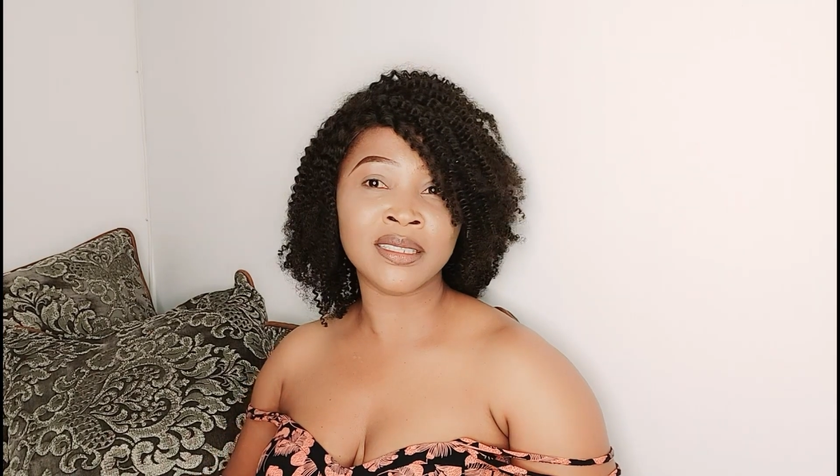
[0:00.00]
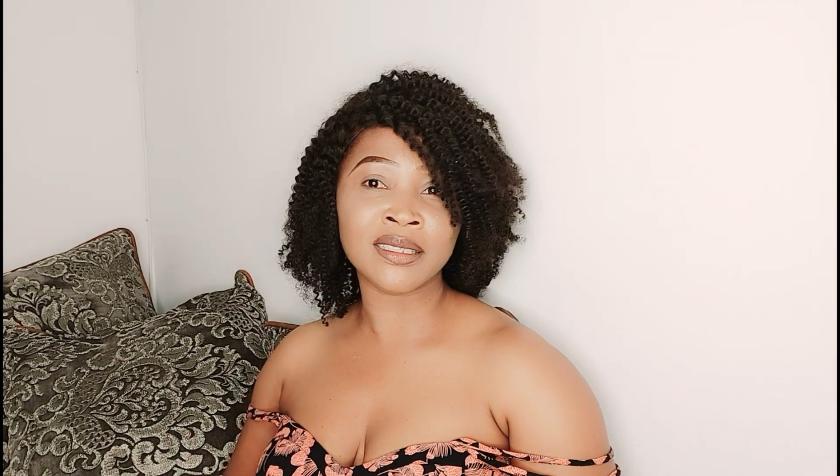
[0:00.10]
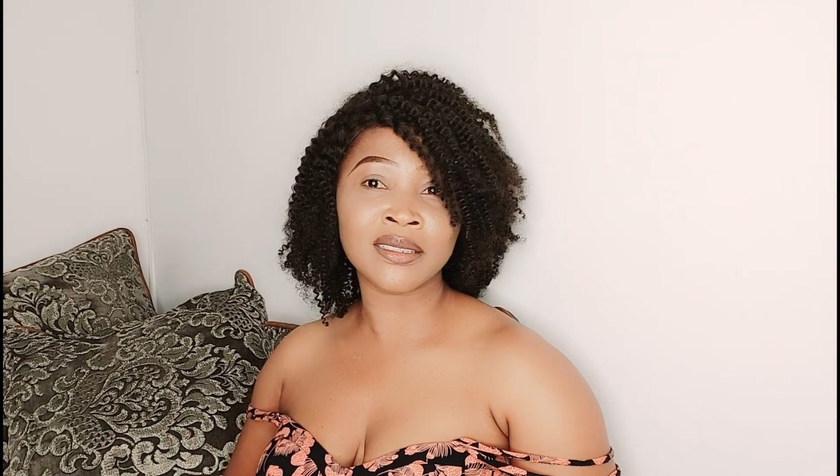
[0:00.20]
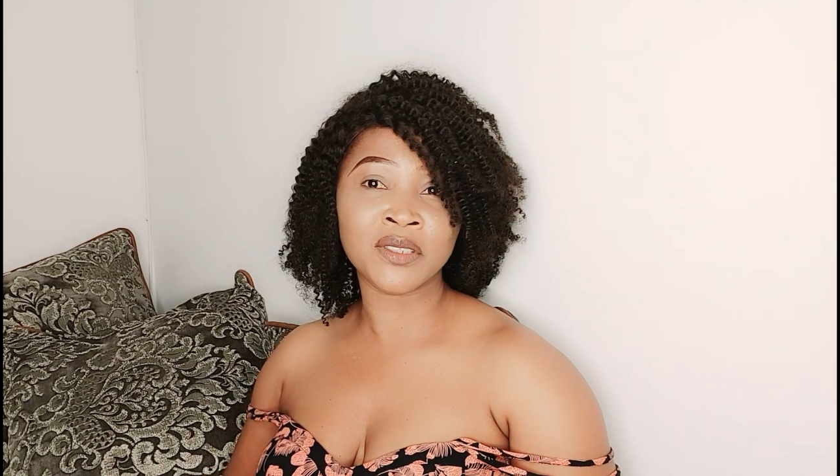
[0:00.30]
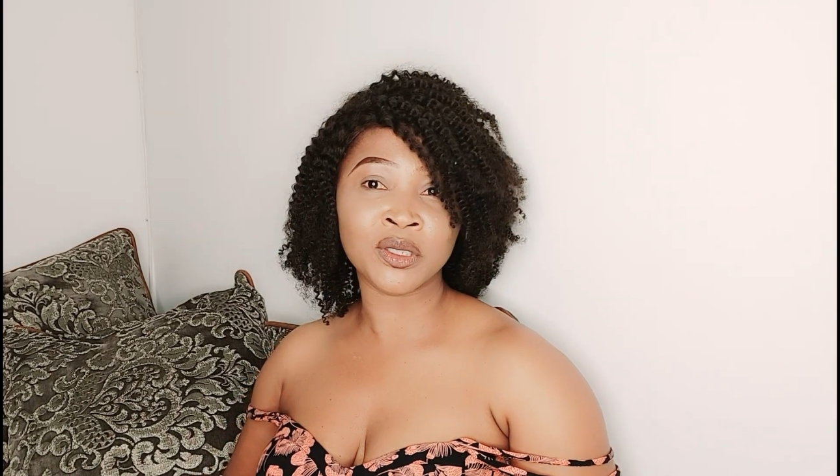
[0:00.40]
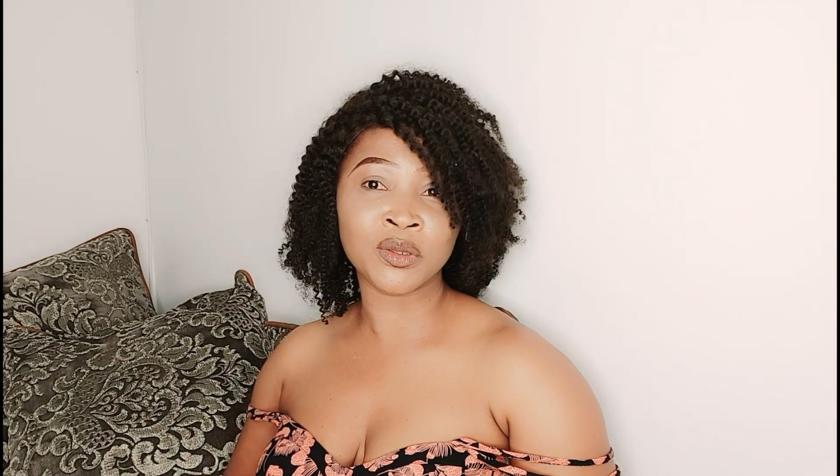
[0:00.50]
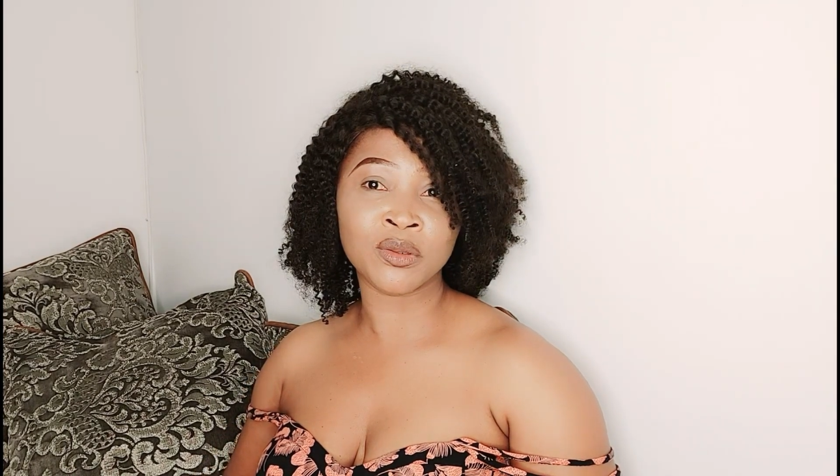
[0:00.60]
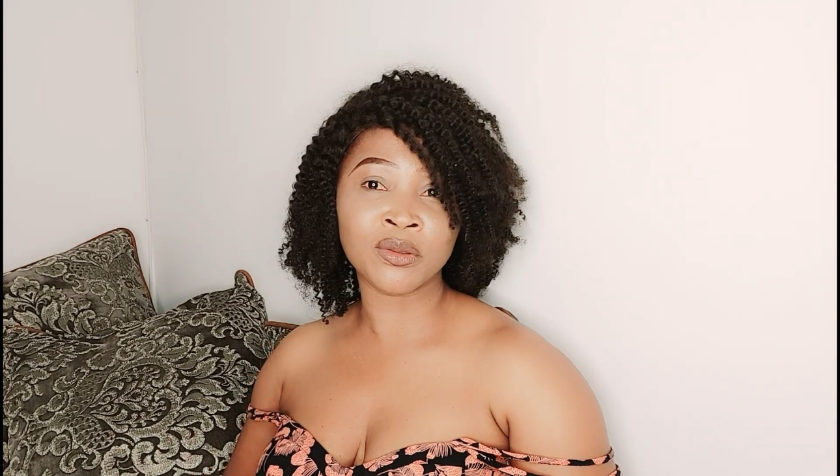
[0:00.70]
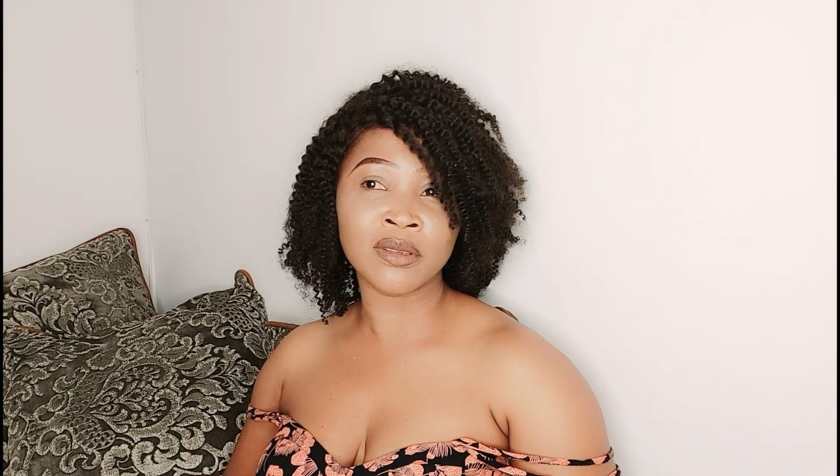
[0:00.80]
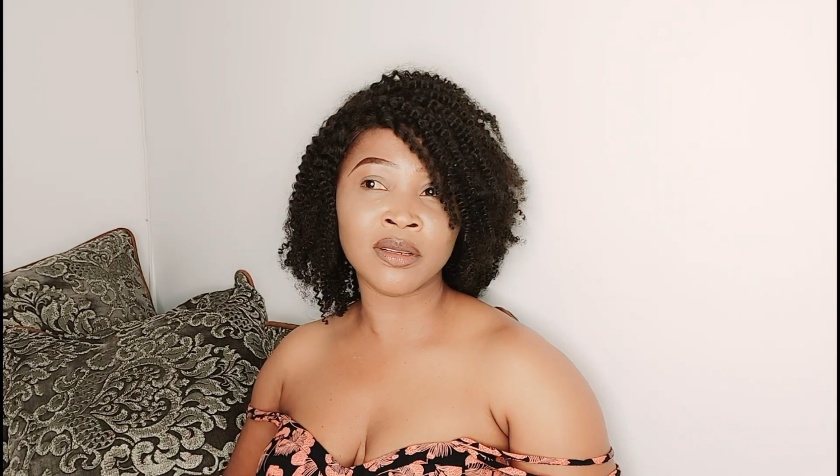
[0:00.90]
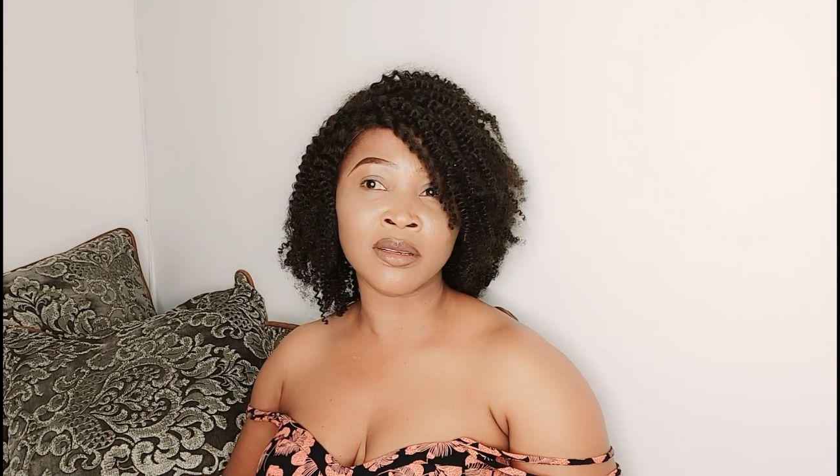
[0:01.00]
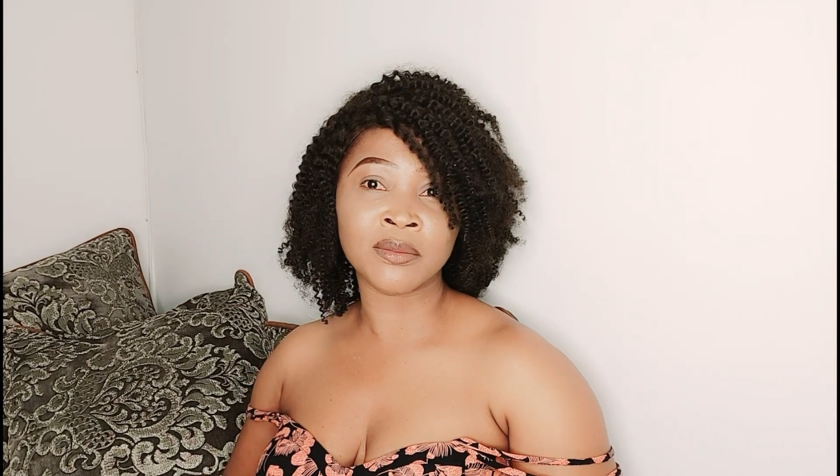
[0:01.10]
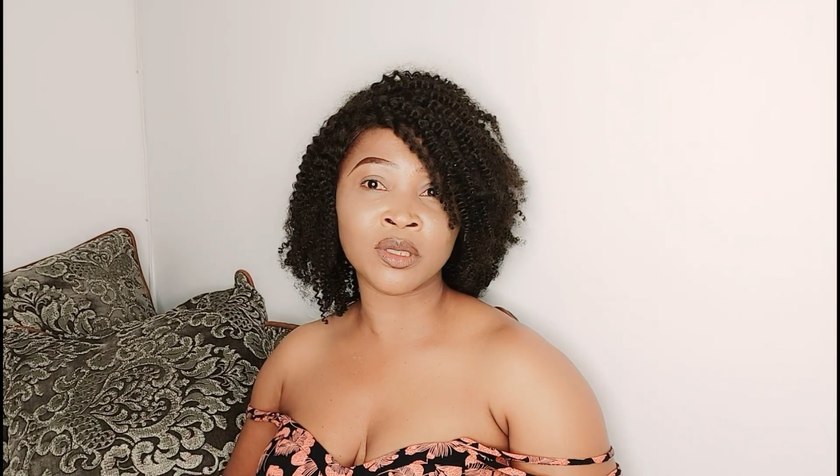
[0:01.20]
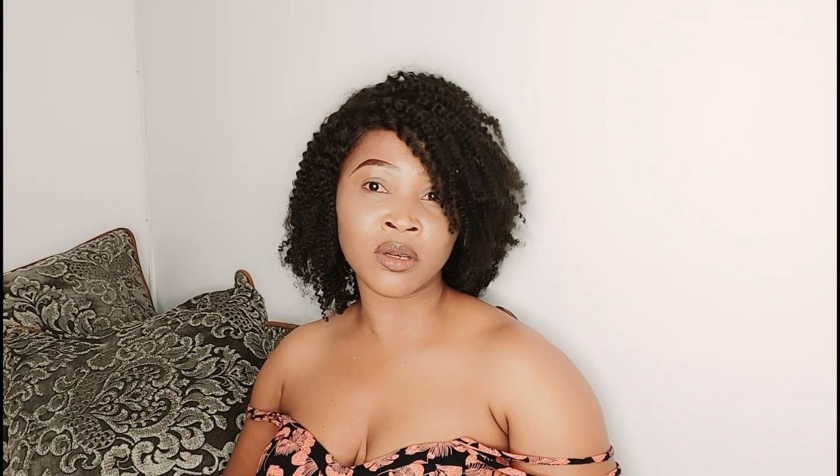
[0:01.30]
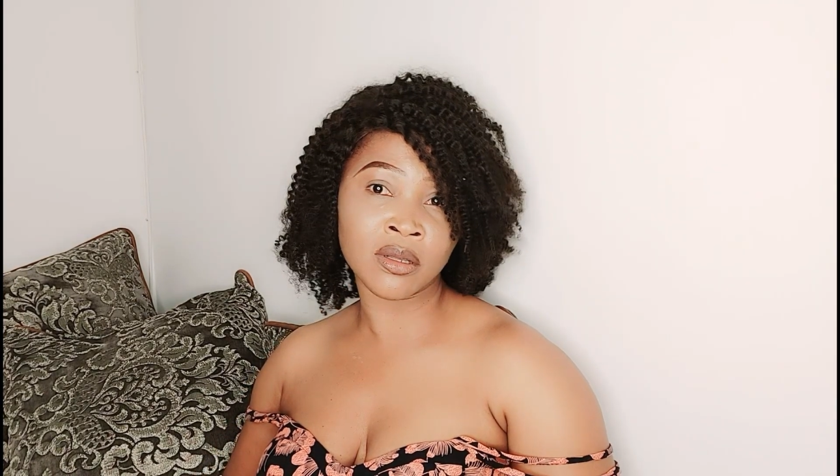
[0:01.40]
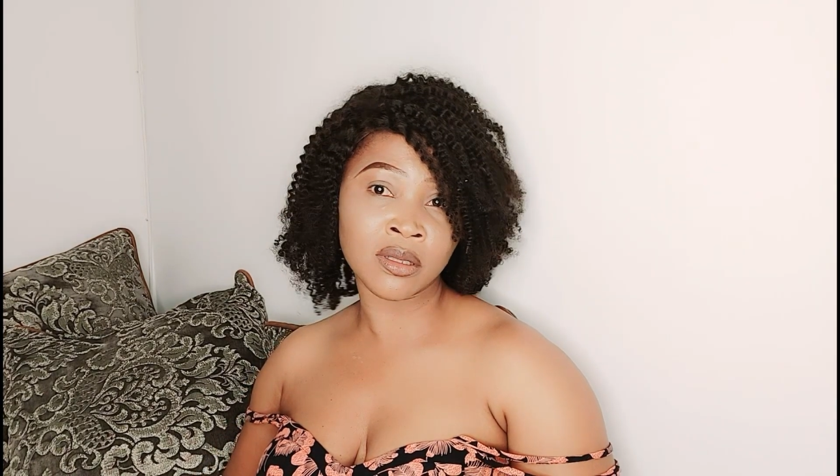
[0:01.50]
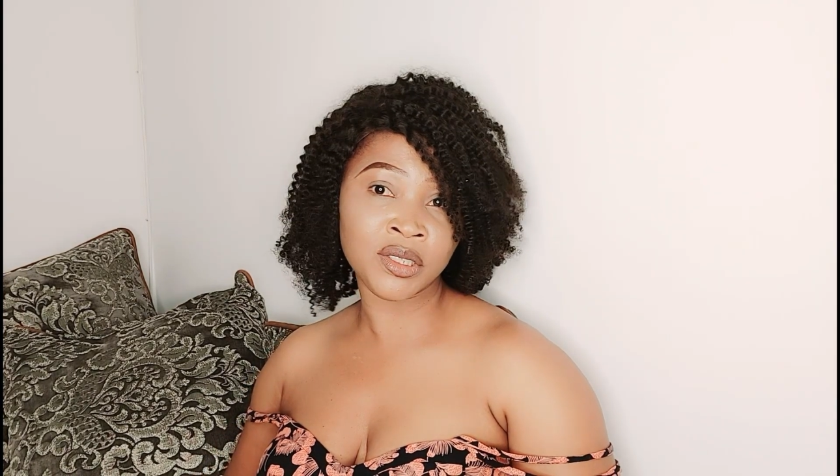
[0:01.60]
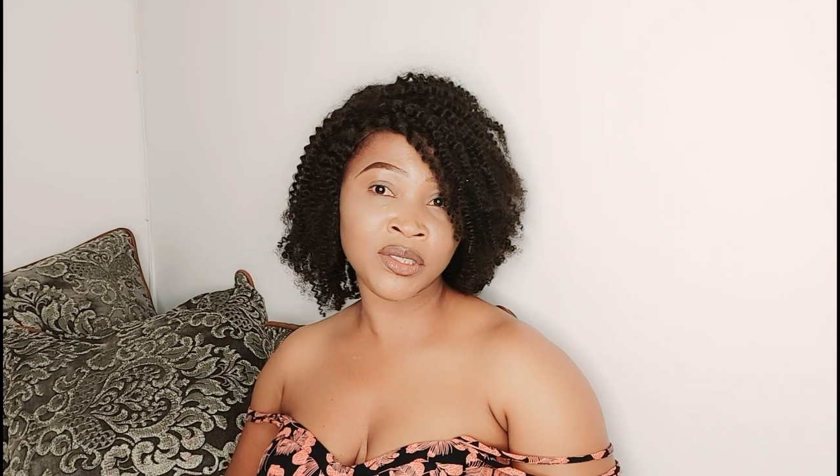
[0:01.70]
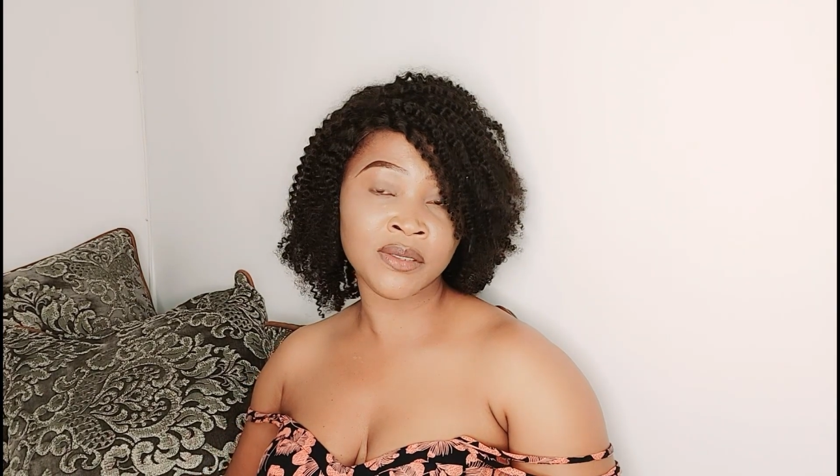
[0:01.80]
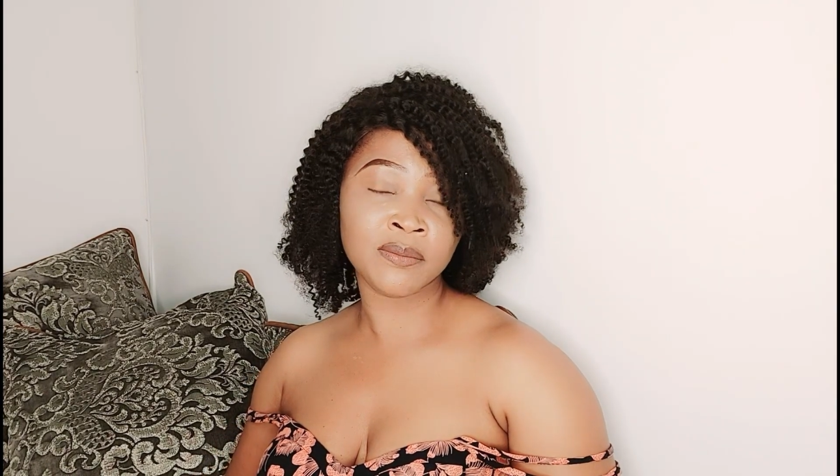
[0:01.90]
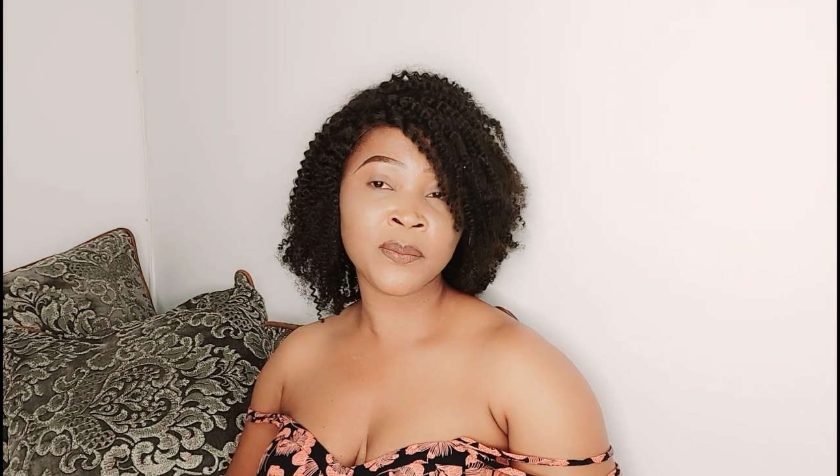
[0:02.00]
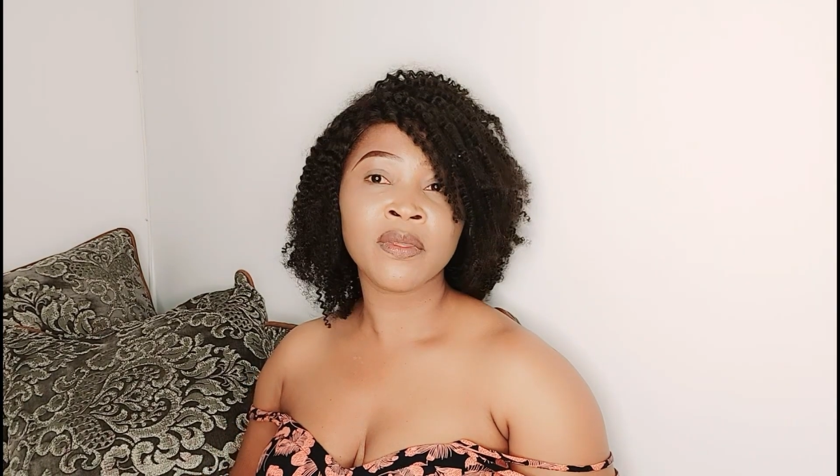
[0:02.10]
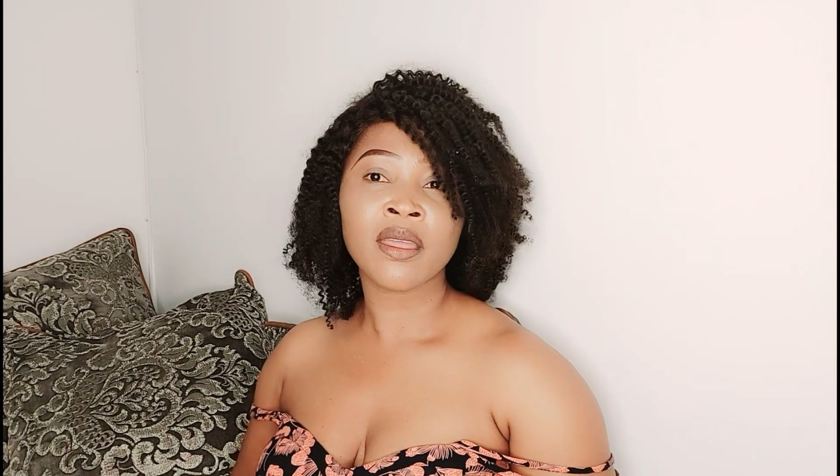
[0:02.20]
this video to conclusion.